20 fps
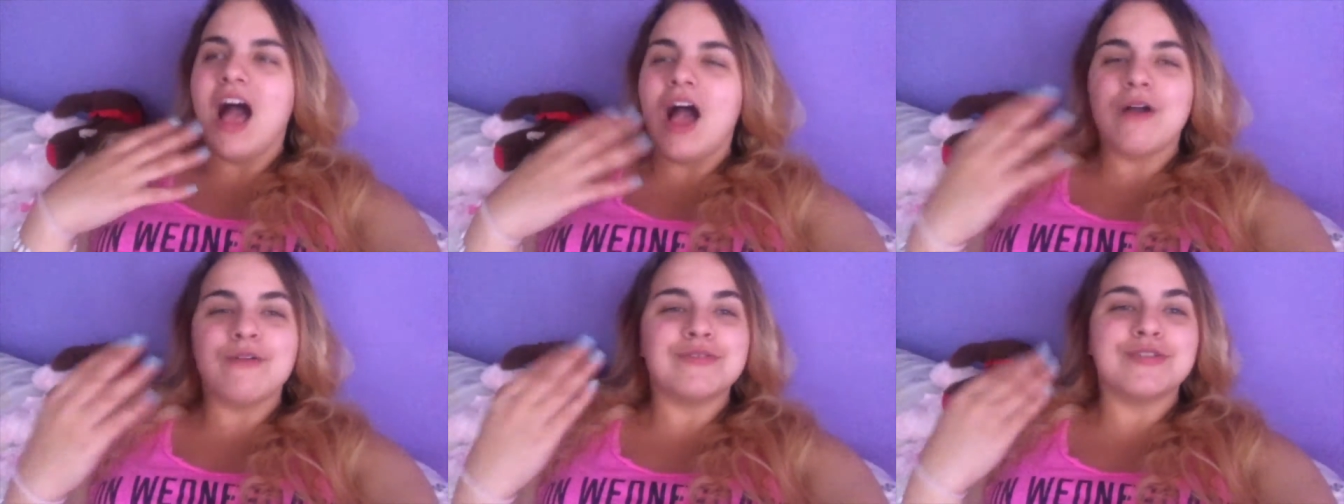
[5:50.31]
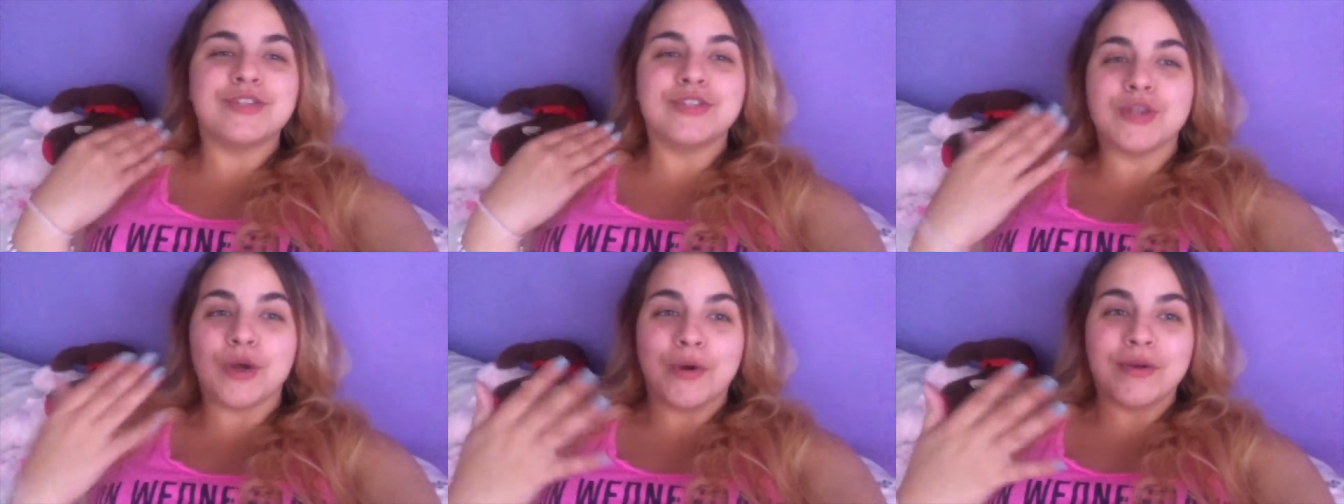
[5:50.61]
I
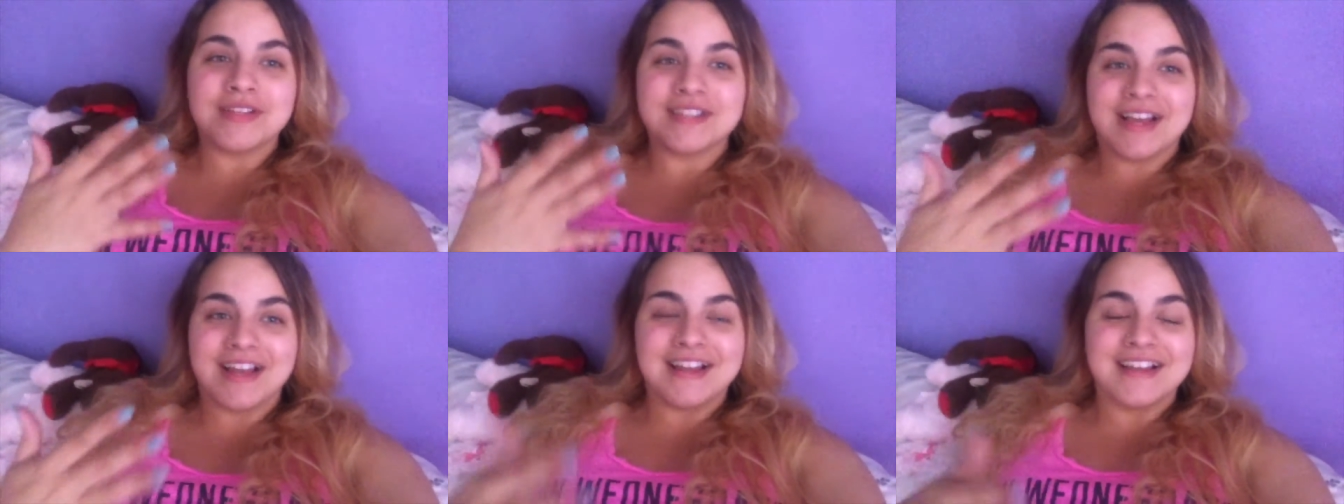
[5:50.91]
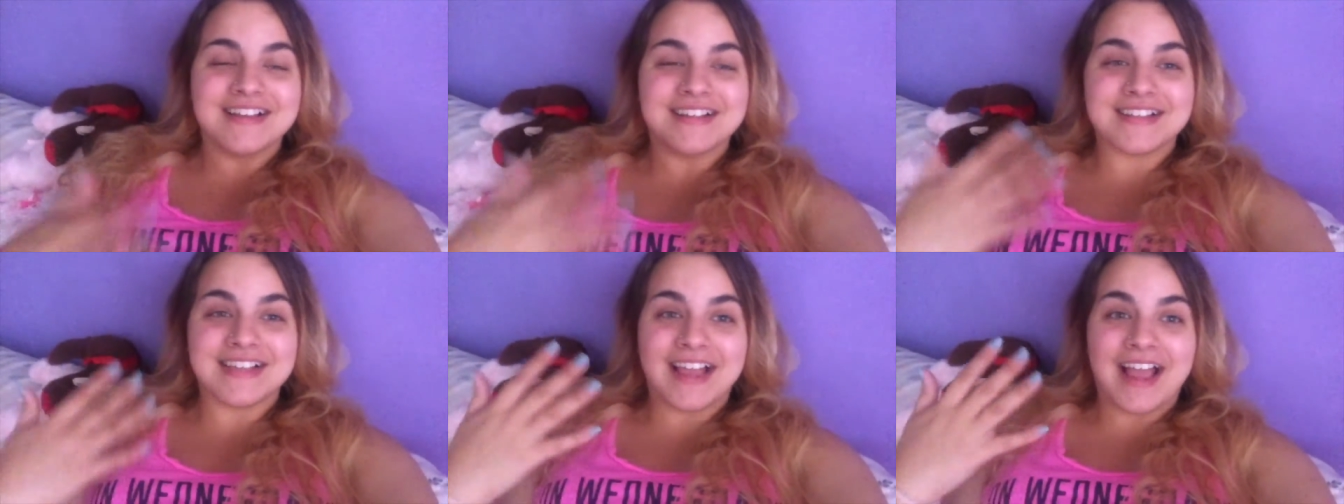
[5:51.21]
was so
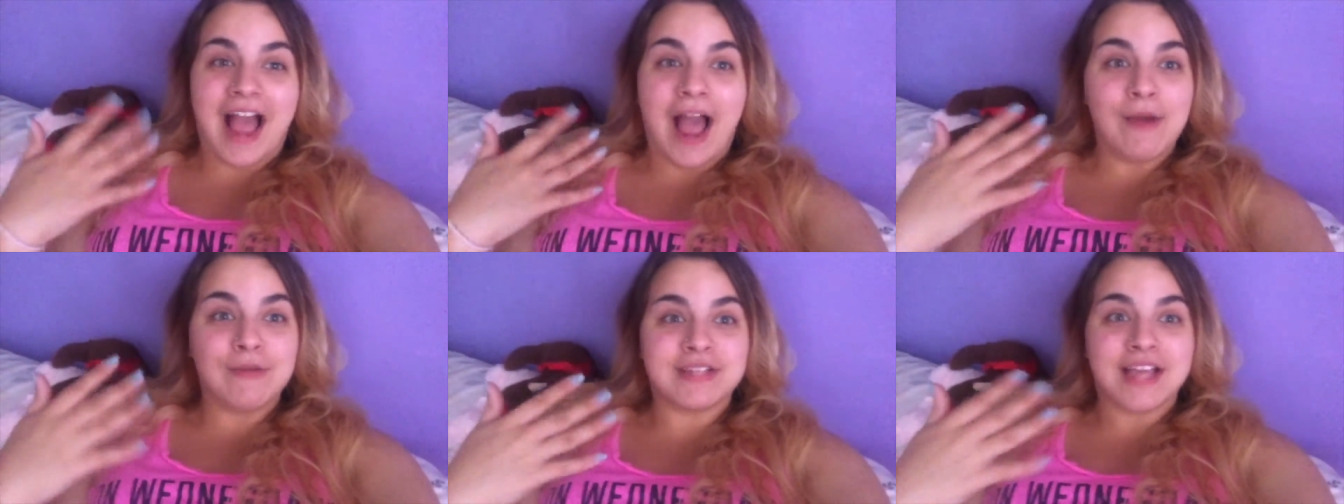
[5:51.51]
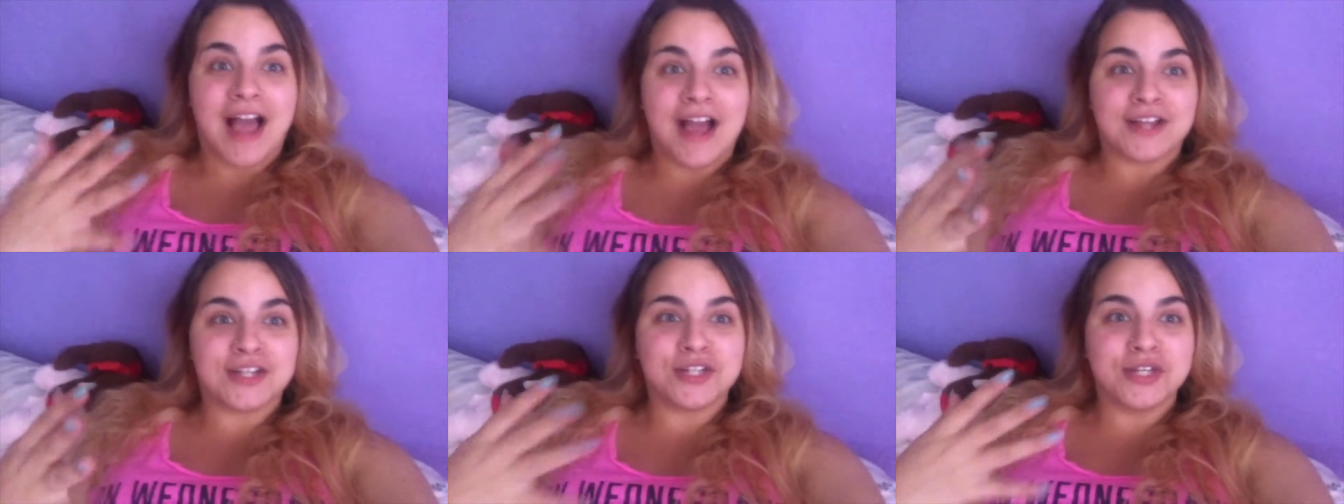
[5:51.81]
excited because like I was
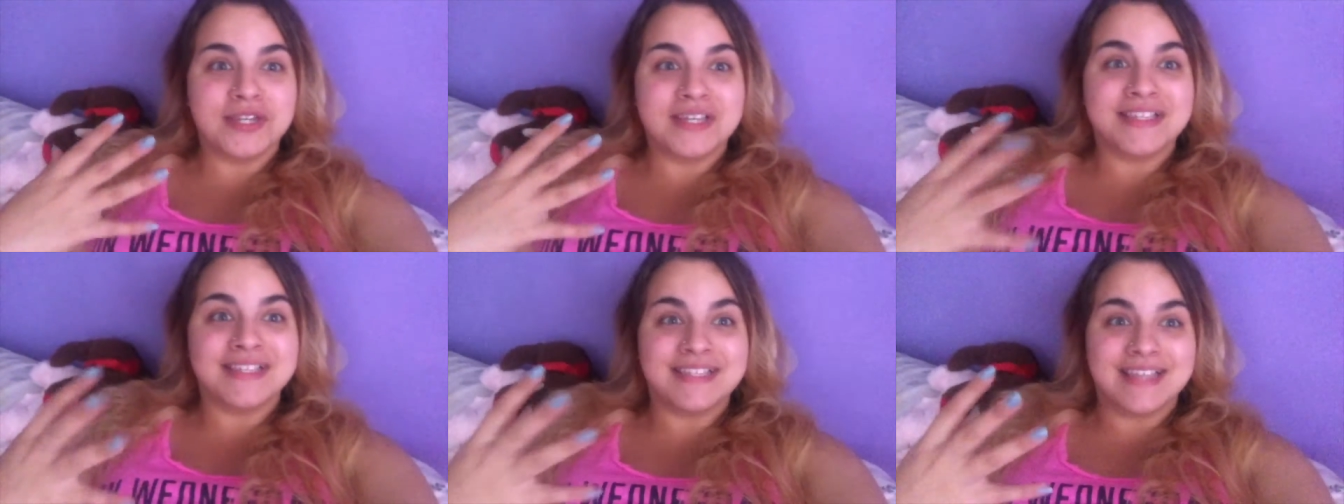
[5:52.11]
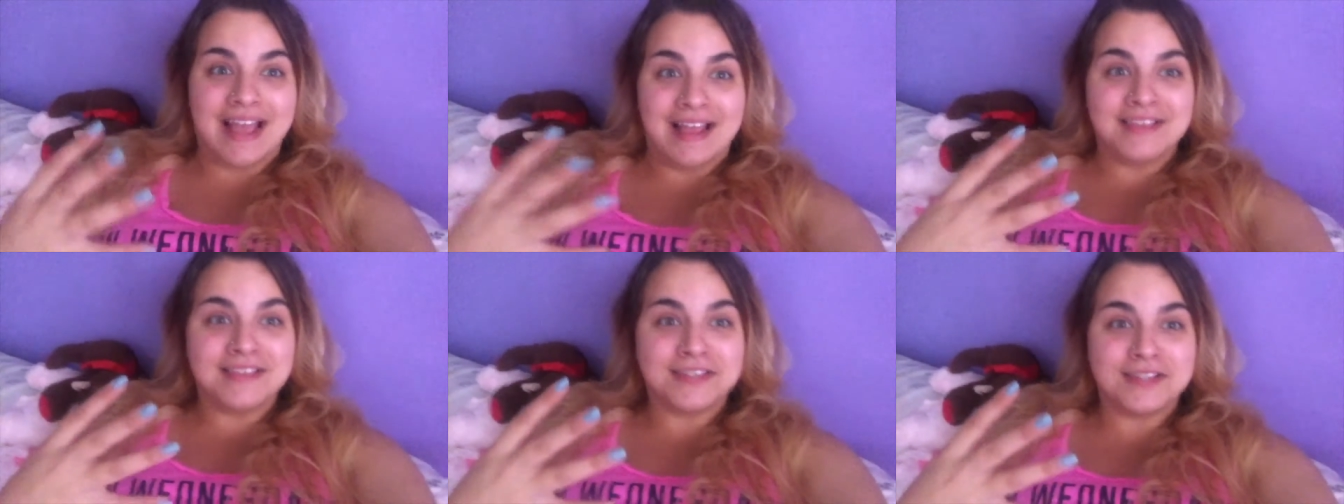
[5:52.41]
actually
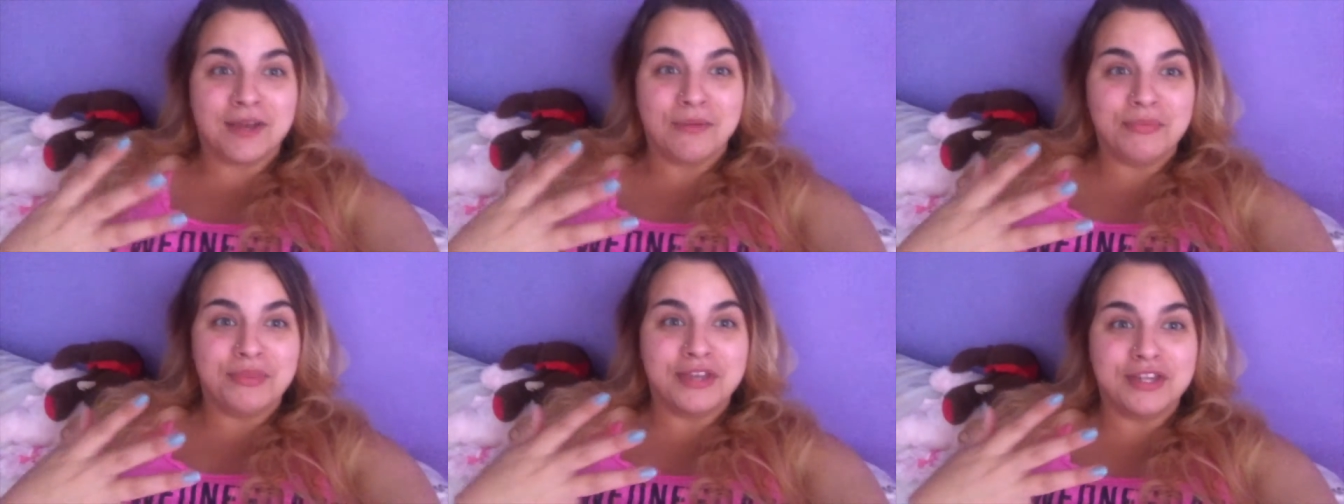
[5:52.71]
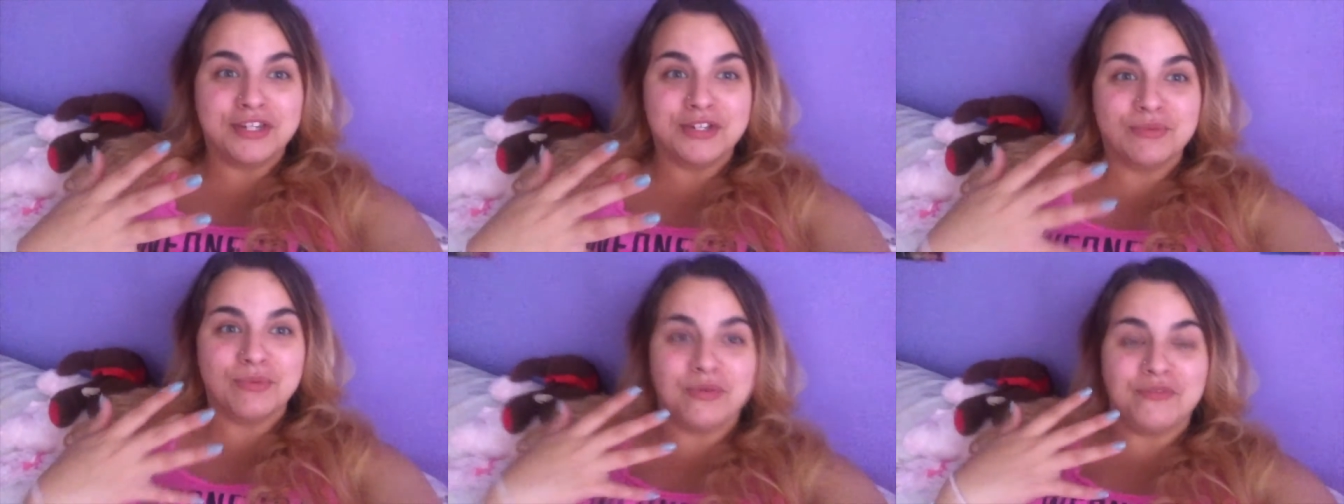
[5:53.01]
sent
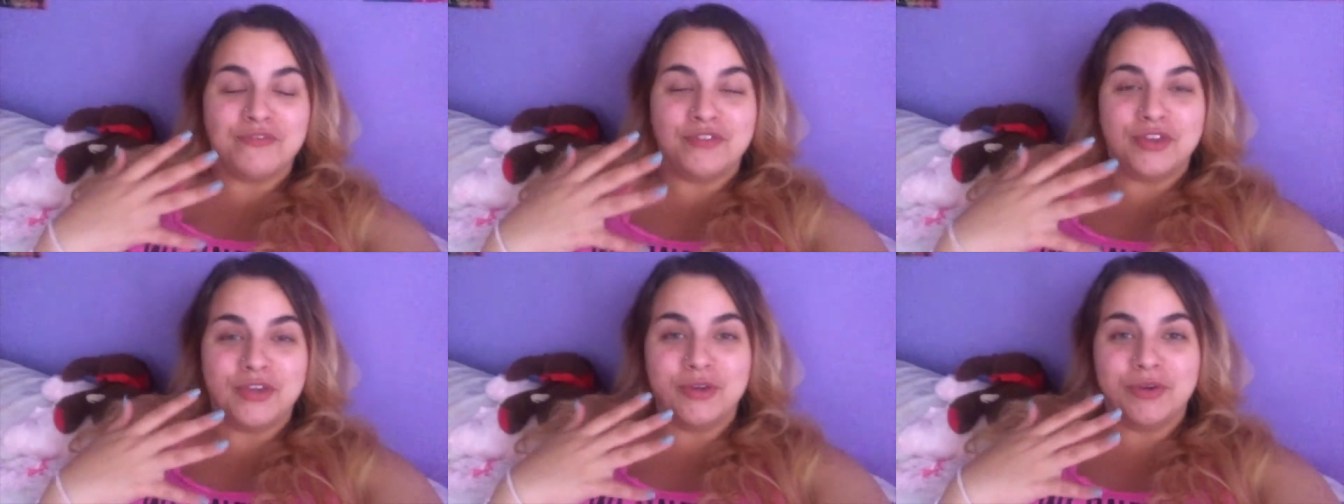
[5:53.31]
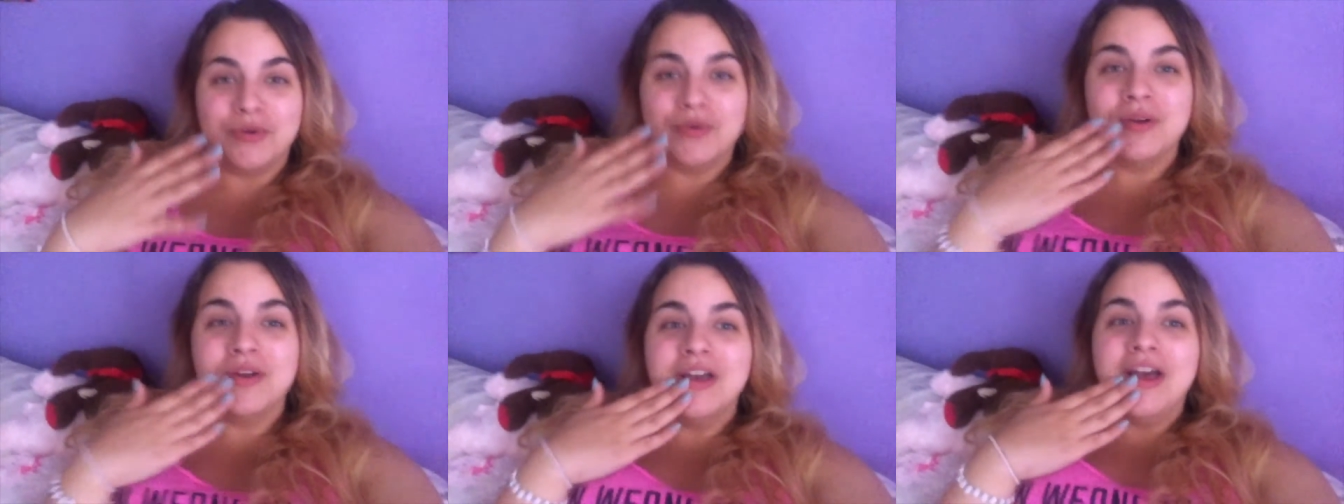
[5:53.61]
something to
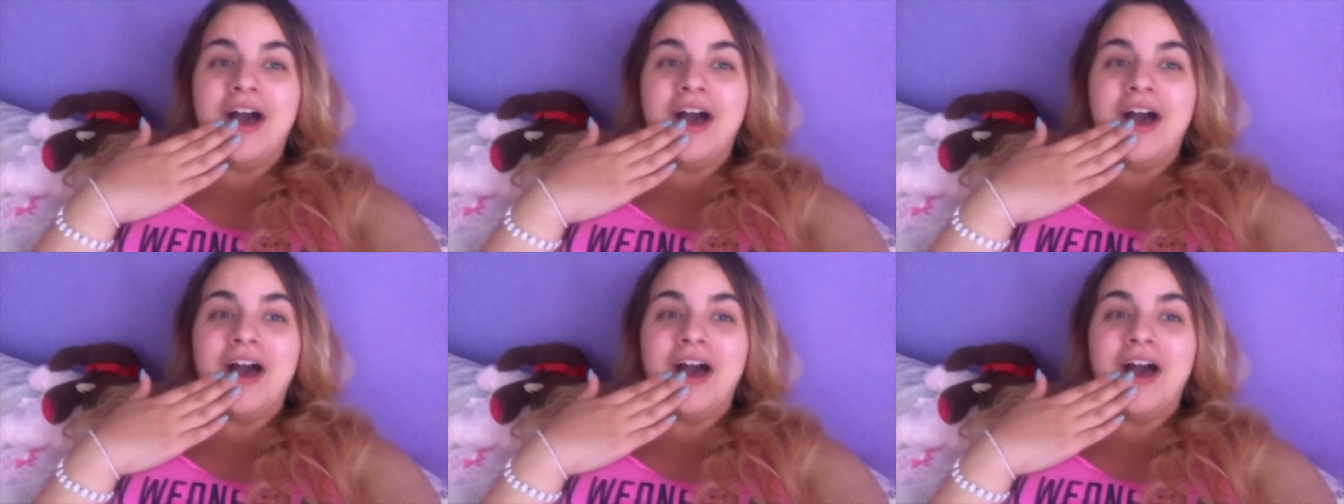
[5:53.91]
review,